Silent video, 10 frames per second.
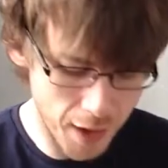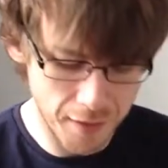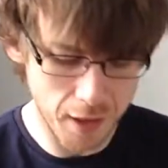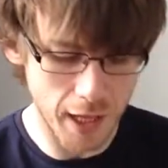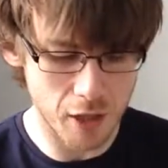that in
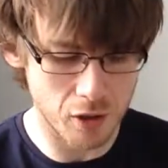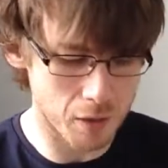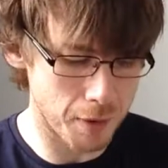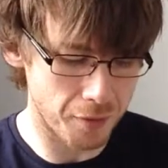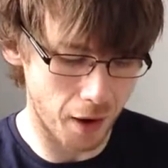the collection.
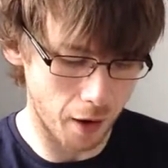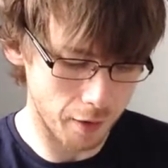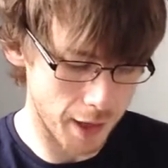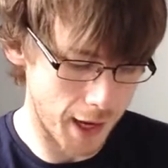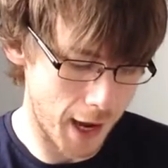To be fair,
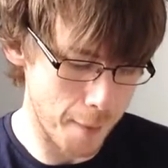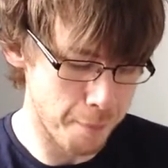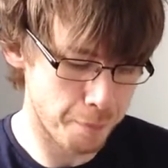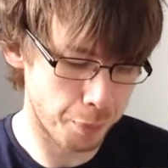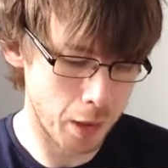
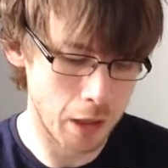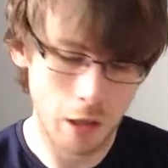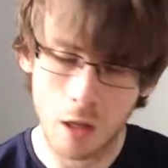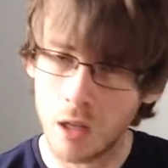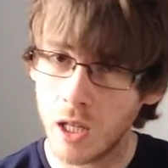and
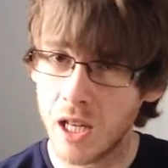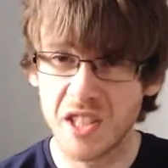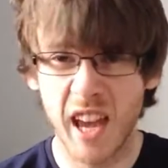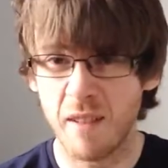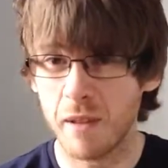
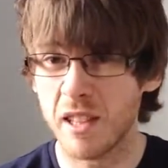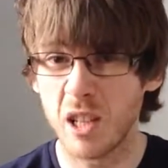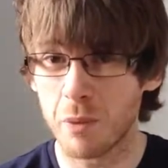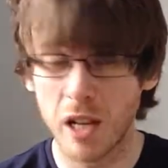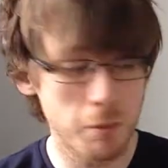yeah, it
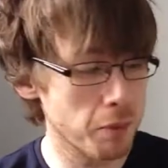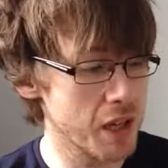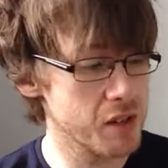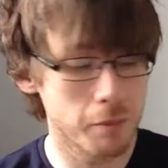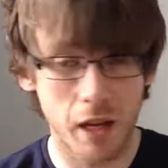takes pride in
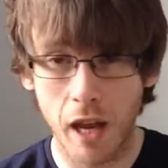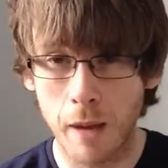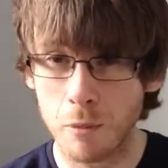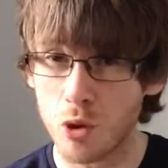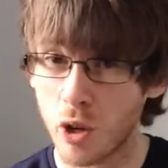place in
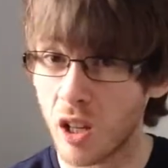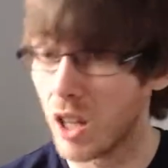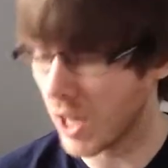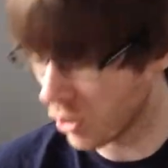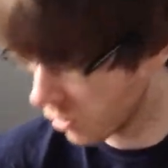my Sonic
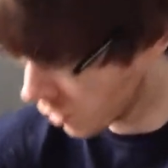collection.